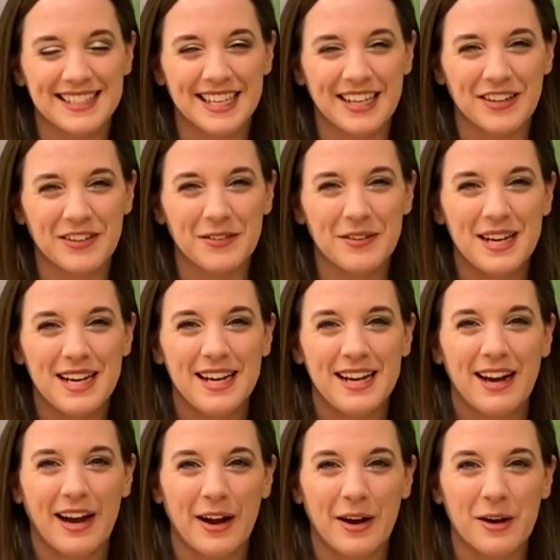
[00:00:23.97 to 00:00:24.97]
So
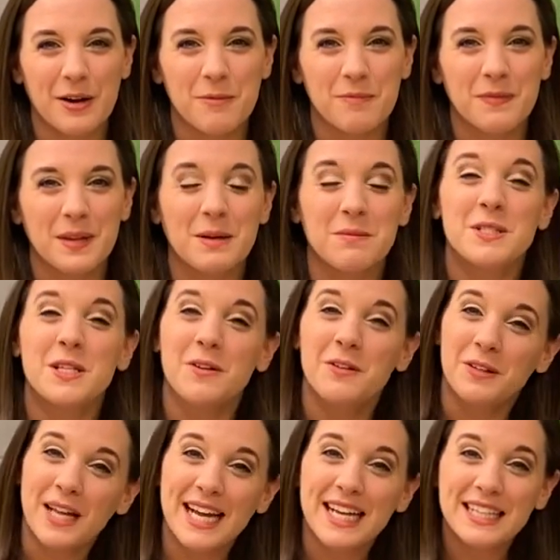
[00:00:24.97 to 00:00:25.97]
I'm so
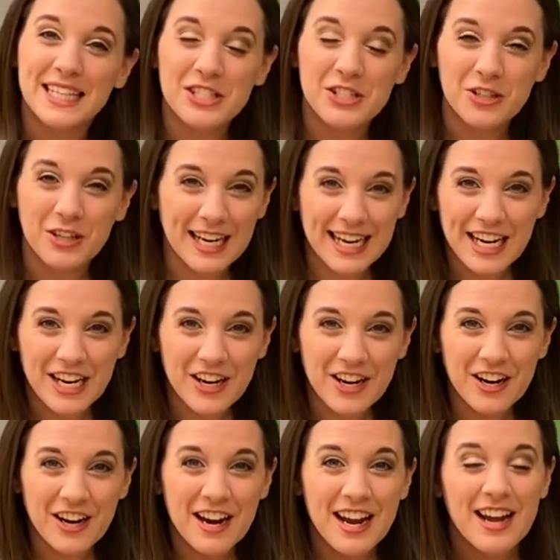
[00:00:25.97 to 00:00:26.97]
glad that you're
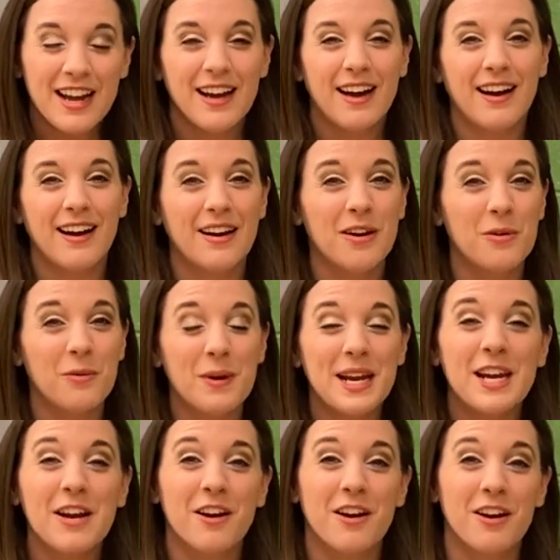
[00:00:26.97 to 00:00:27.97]
here.
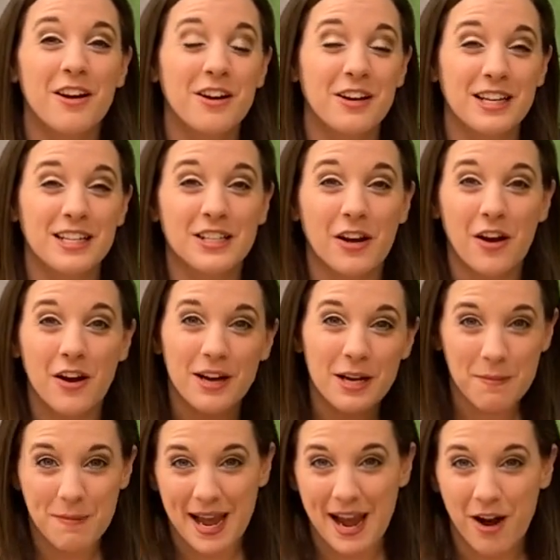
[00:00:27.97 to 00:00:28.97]
We are going to talk
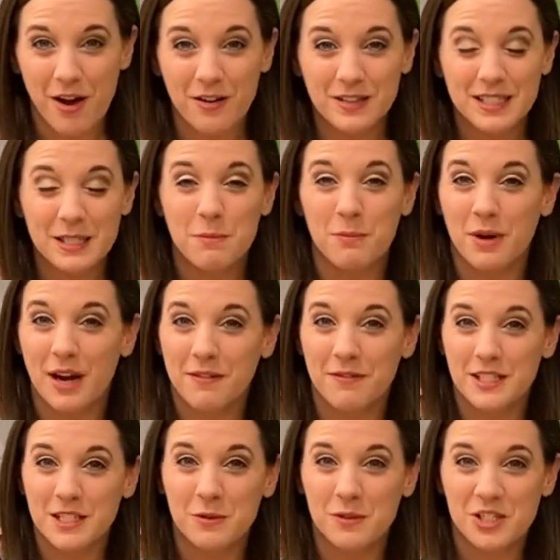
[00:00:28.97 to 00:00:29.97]
about
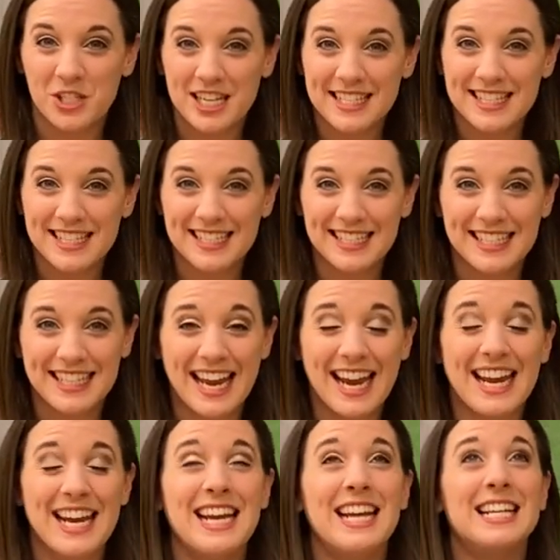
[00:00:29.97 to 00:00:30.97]
Breakfast with Jesus
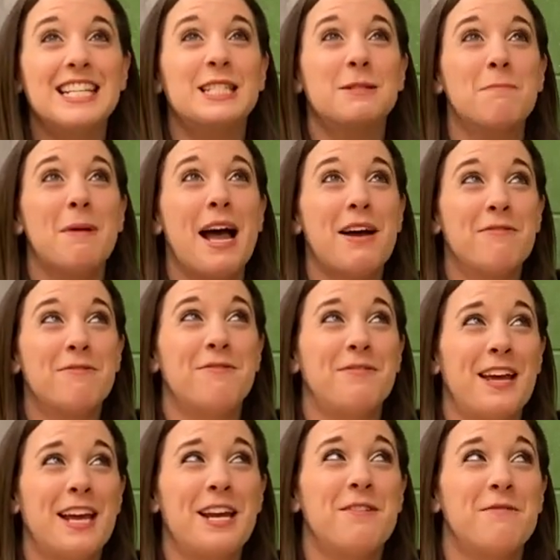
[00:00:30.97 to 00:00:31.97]
today. It's my
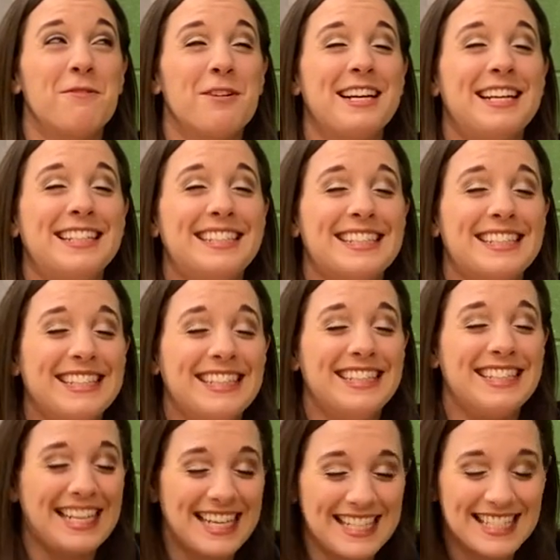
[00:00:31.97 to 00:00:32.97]
favorite
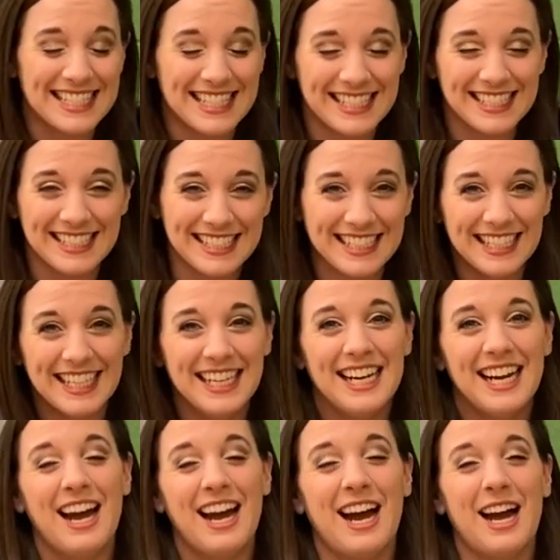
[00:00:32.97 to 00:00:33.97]
lesson.
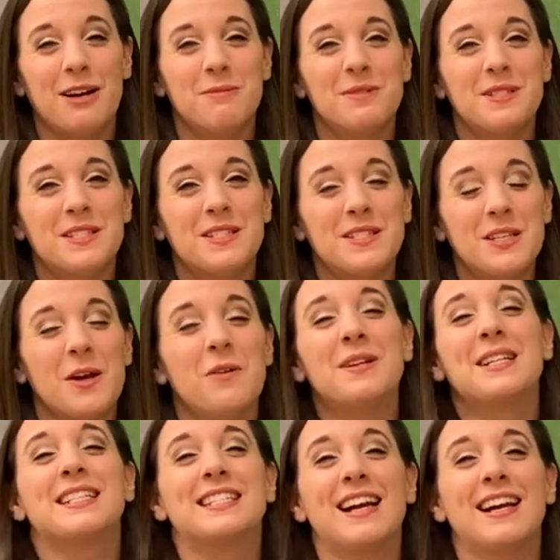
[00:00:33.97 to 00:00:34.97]
I'm so
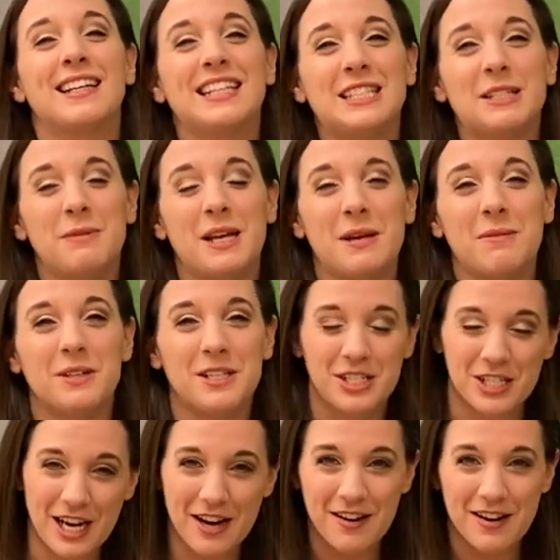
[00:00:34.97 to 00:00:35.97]
excited to be able to
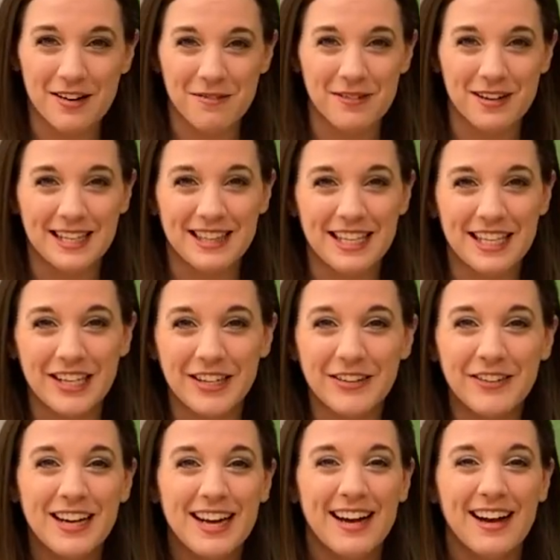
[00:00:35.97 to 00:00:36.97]
share it with
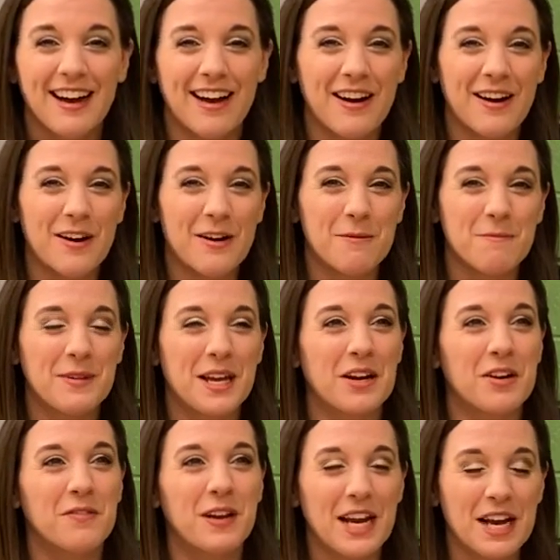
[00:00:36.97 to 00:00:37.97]
you.
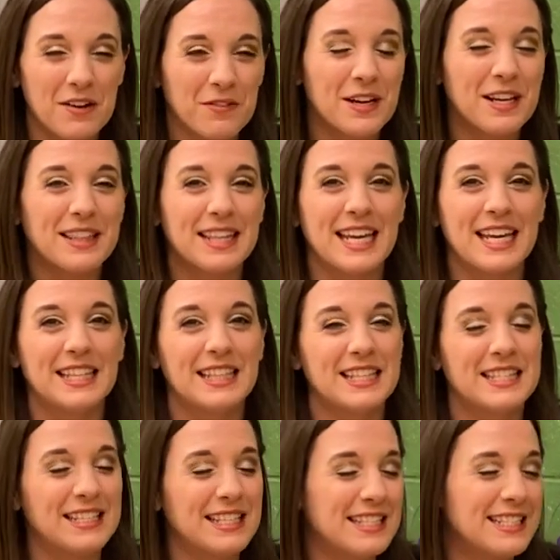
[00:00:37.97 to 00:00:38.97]
Out of everything,
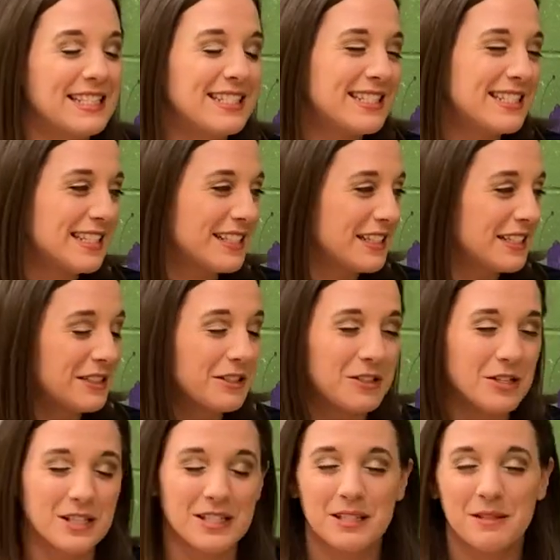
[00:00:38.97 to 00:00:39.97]
this is
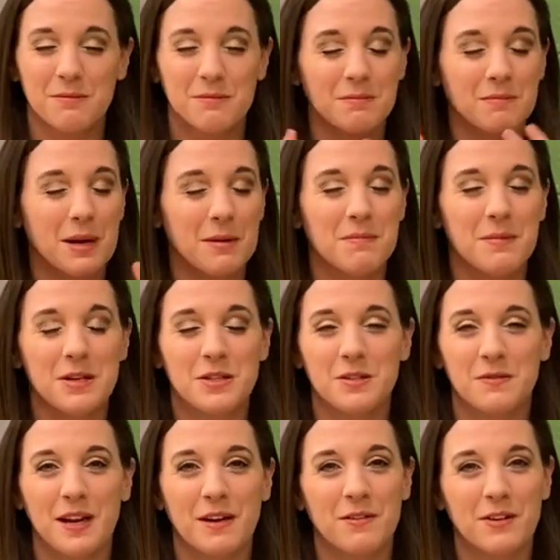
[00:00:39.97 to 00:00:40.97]
just my
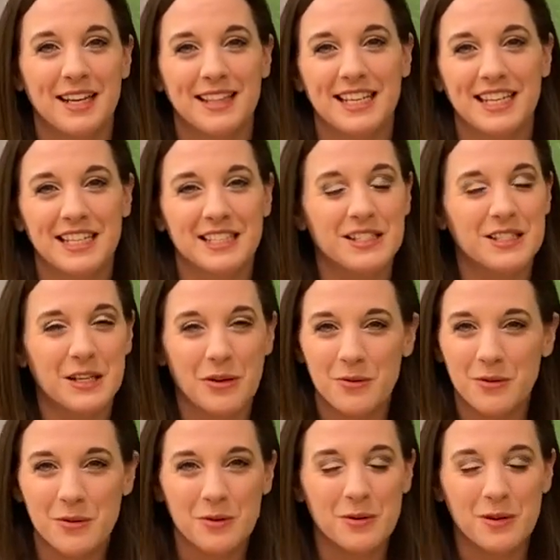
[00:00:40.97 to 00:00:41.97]
most favorite. I think it's so
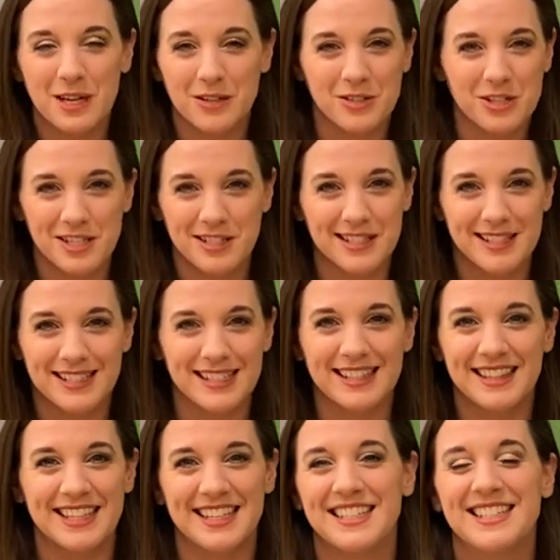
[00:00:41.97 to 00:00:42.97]
cool how Jesus
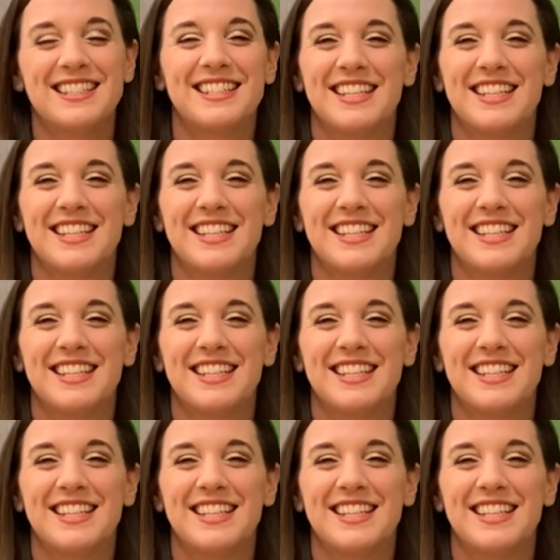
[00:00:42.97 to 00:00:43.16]
did this.